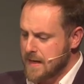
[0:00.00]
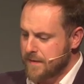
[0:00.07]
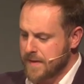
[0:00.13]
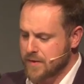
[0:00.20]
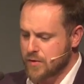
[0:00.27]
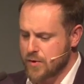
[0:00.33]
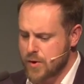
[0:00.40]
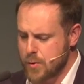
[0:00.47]

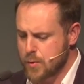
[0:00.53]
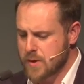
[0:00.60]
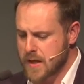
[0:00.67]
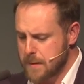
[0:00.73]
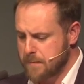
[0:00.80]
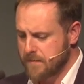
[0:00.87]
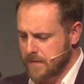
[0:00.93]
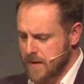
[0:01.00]
This new
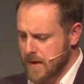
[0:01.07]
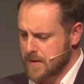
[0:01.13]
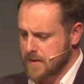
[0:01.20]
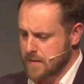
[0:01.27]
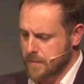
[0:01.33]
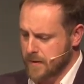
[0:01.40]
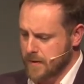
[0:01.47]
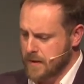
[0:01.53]
type of
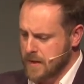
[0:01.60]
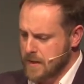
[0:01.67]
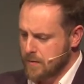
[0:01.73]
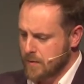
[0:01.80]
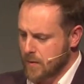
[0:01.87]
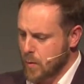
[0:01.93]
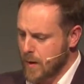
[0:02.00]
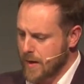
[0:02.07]
customer
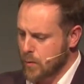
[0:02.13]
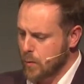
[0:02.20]
required